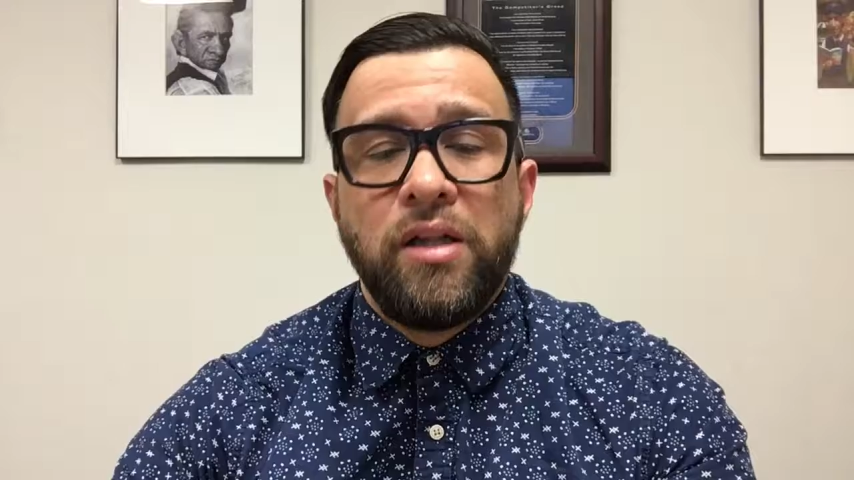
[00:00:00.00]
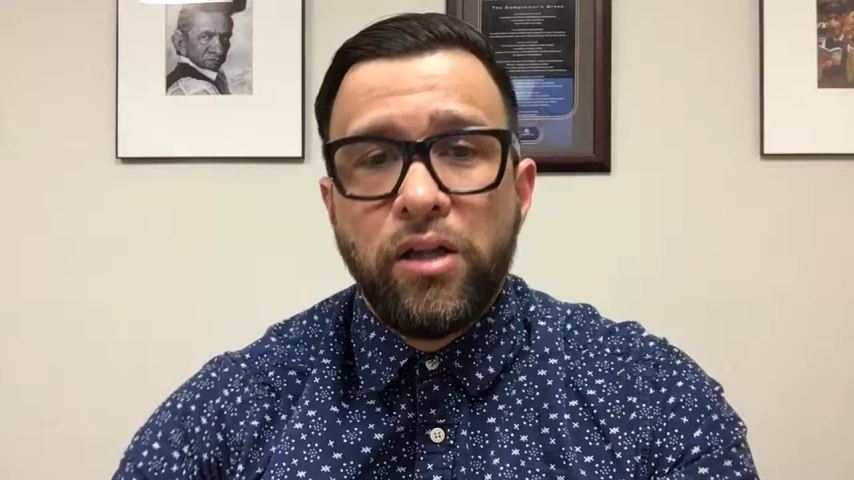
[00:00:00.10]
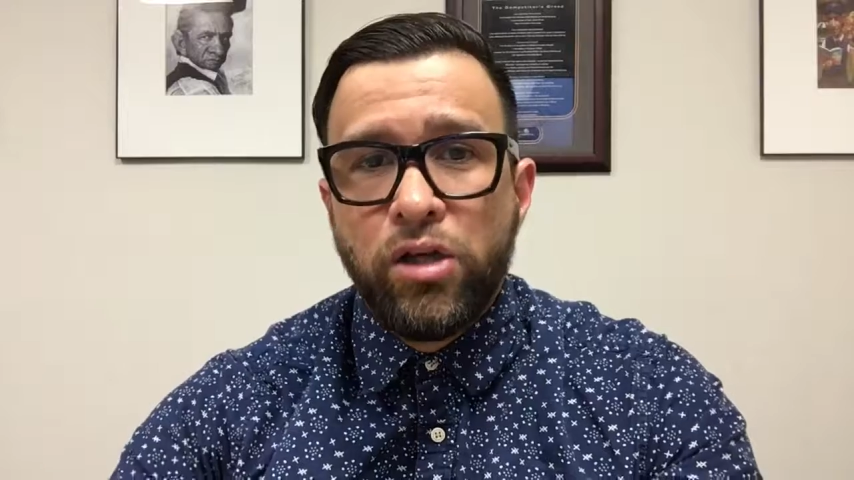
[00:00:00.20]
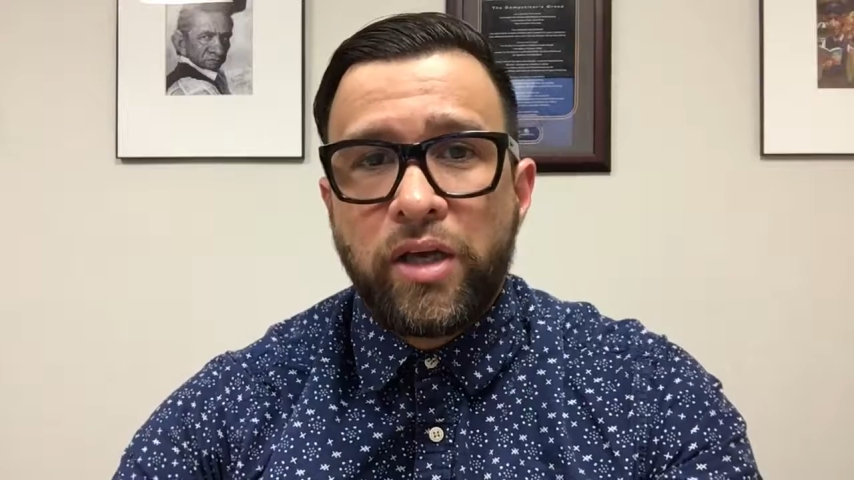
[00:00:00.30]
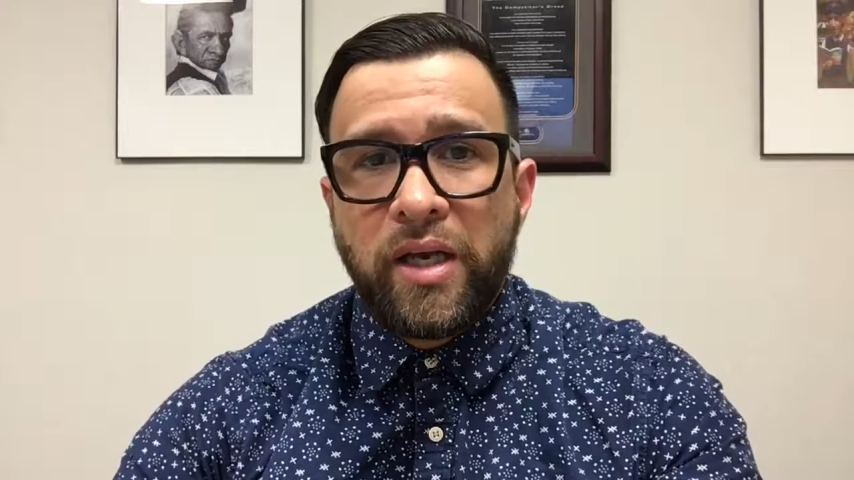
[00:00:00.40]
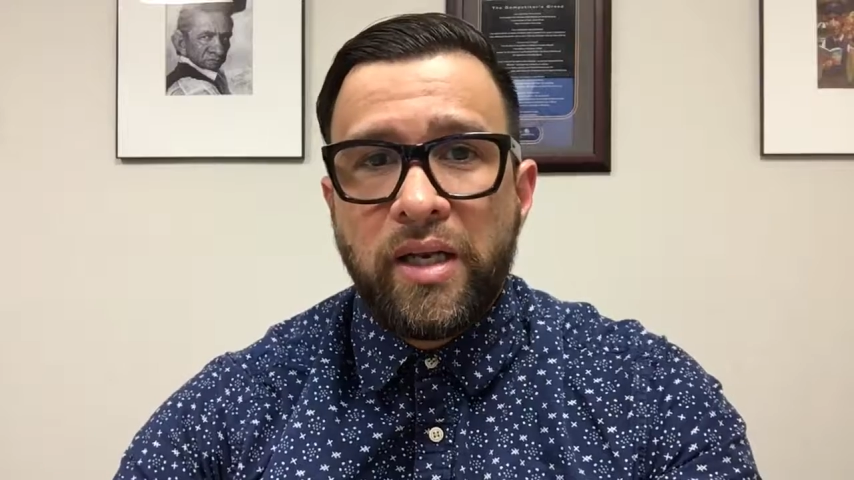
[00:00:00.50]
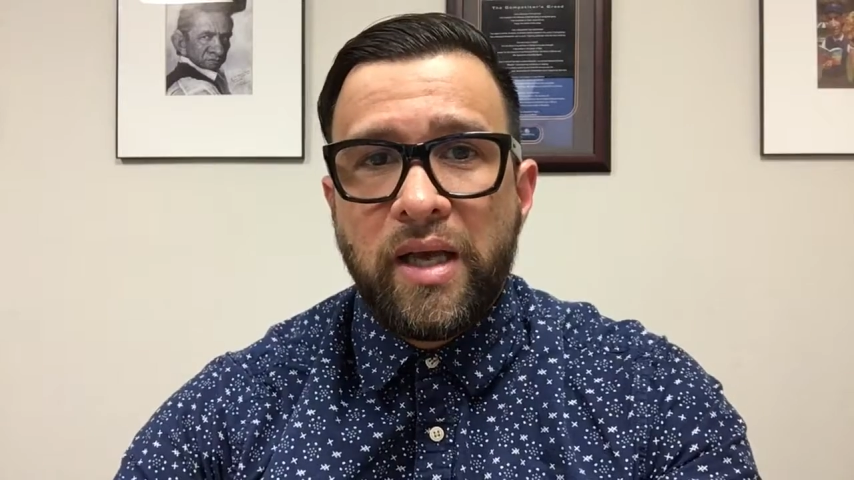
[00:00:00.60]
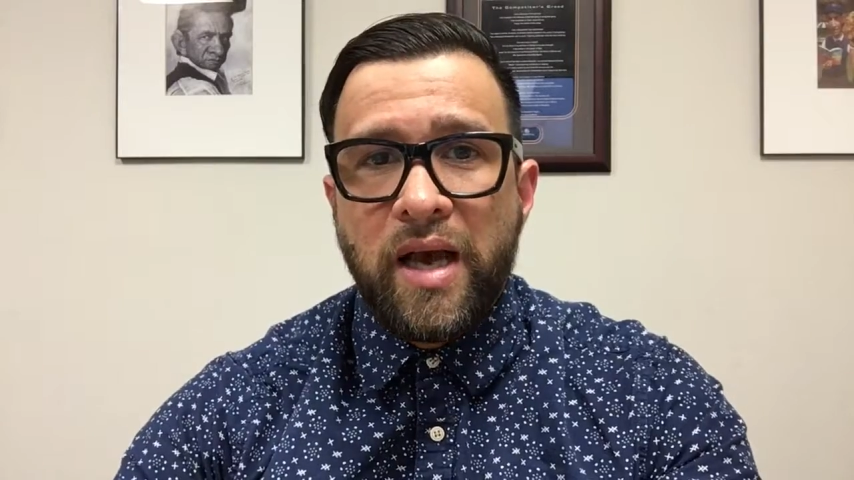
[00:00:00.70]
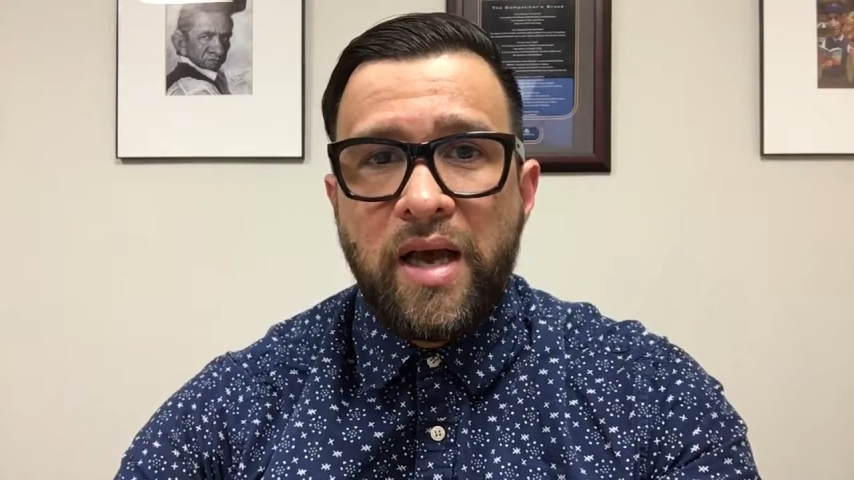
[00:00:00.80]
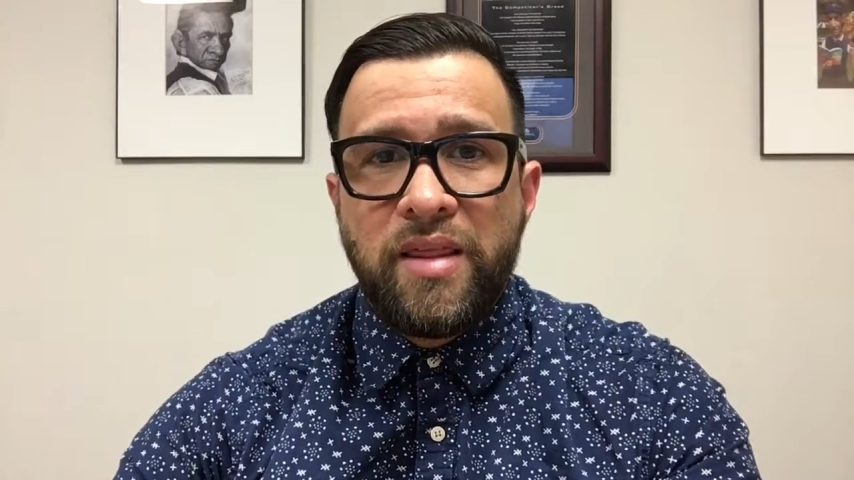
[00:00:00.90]
looking
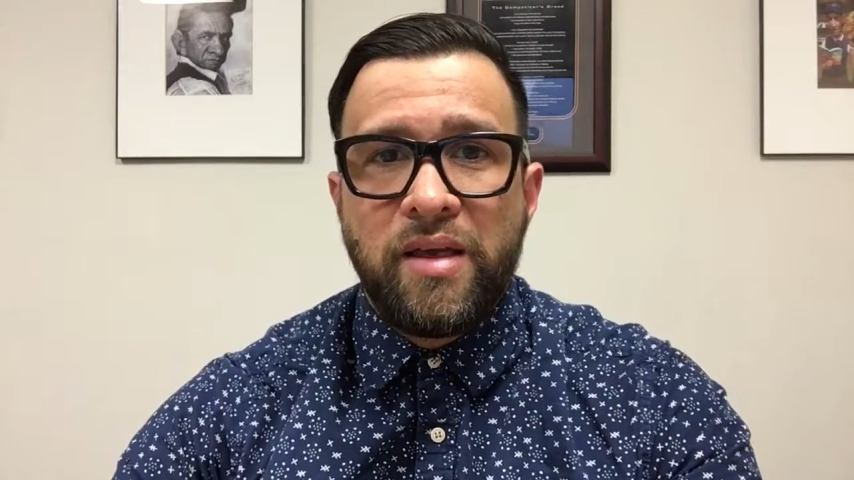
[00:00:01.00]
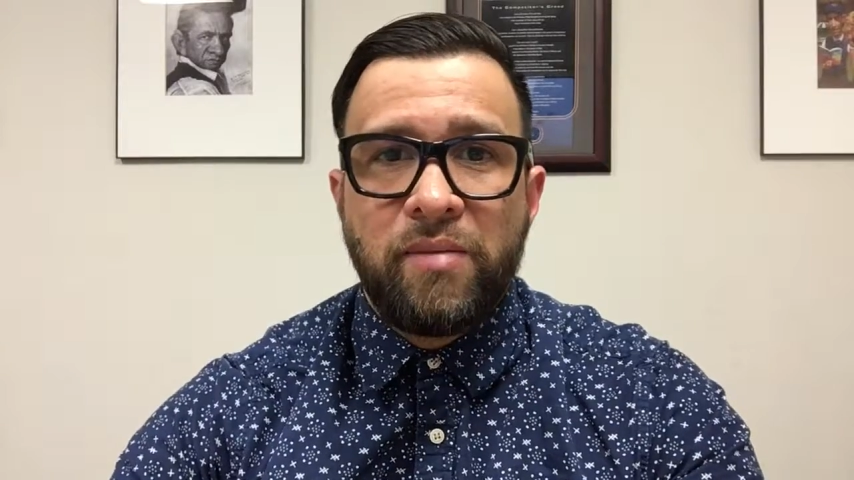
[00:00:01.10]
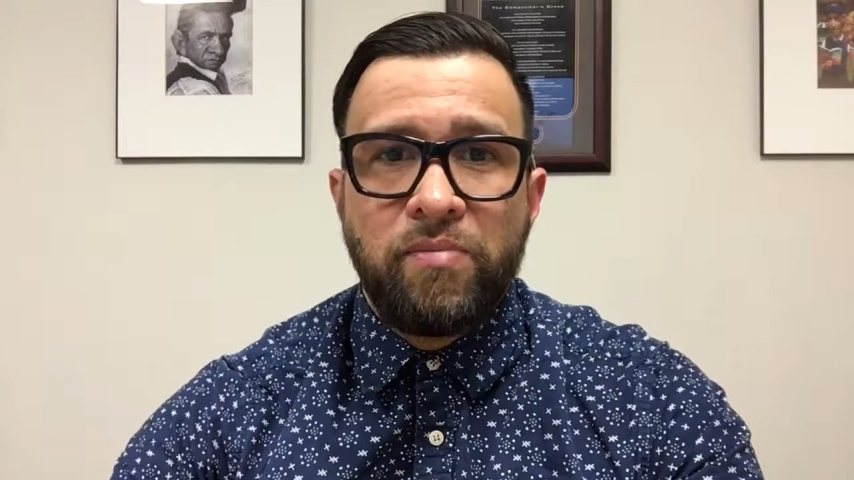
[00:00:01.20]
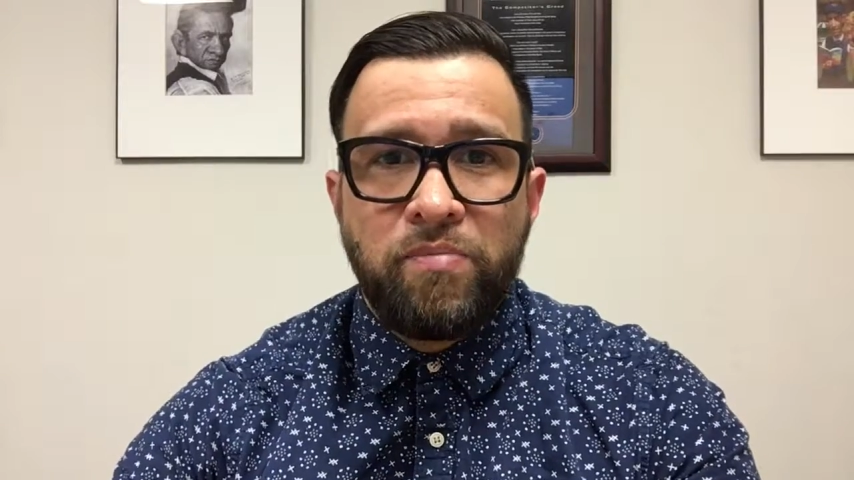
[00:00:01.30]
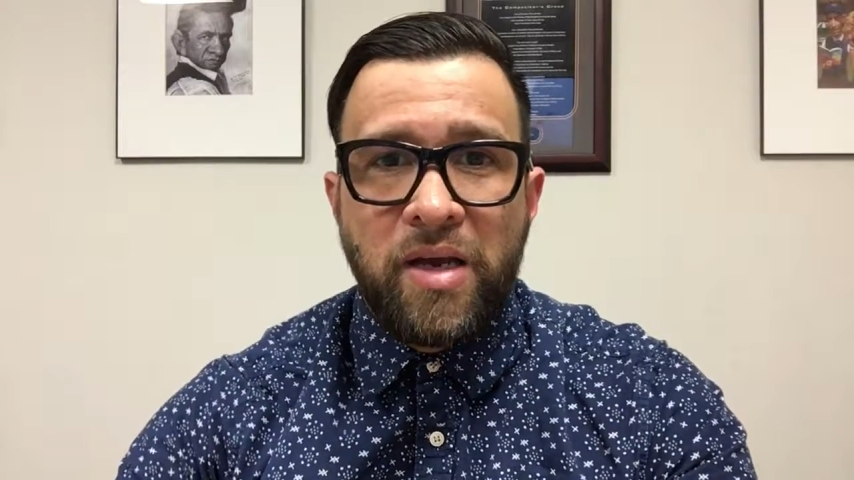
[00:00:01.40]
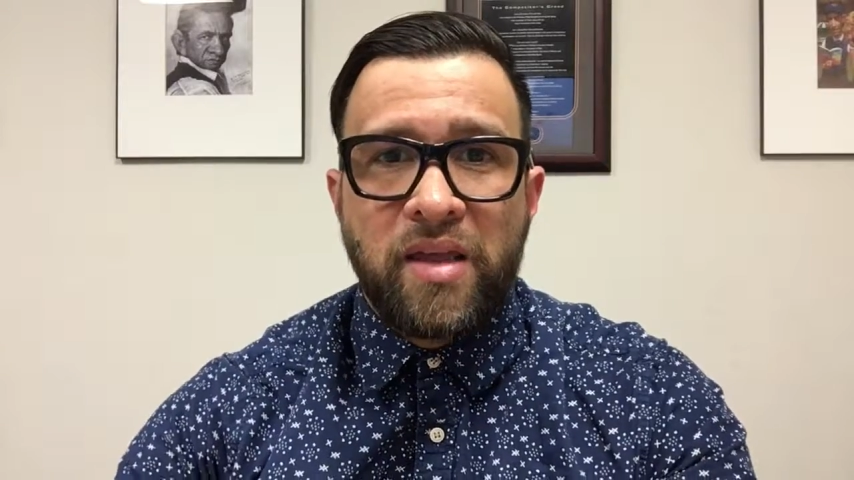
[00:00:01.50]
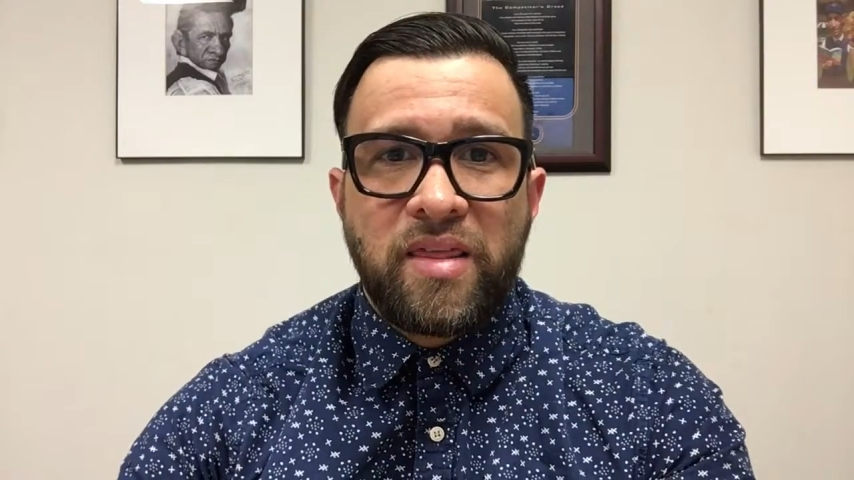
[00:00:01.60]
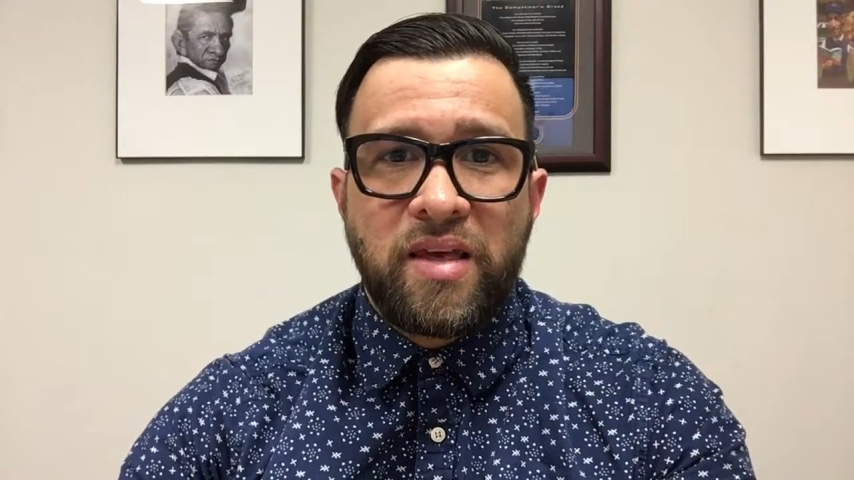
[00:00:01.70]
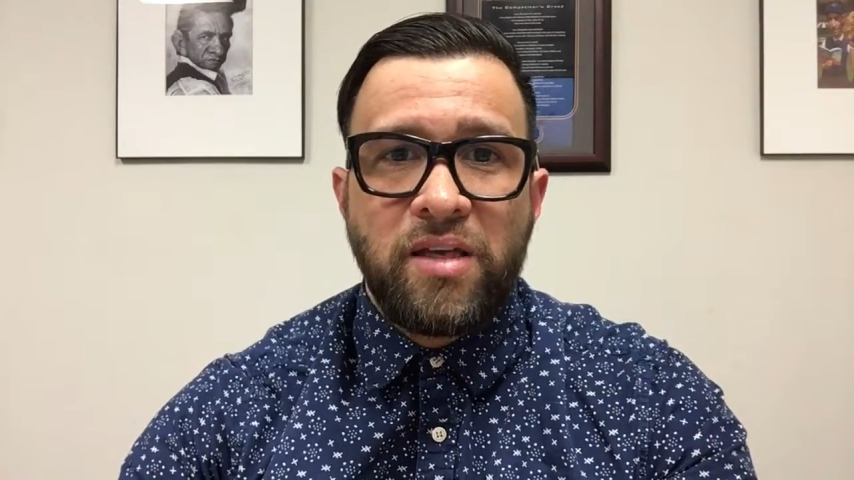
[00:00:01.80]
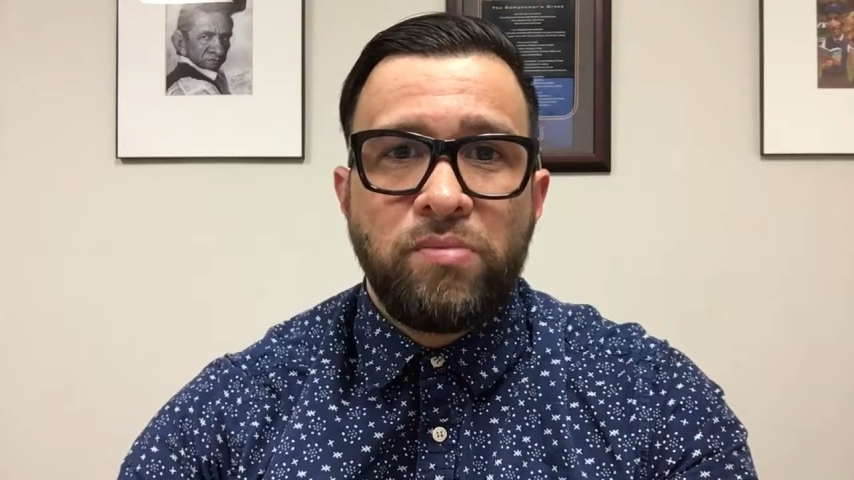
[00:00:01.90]
at the big
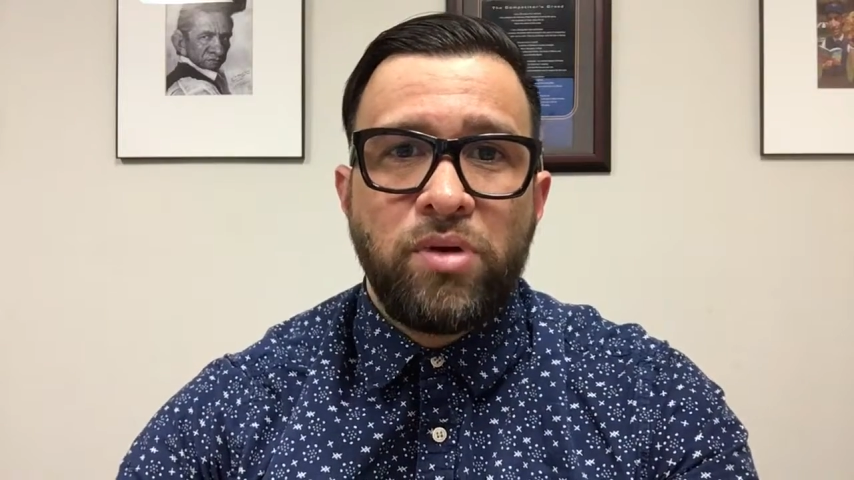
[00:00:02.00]
thing,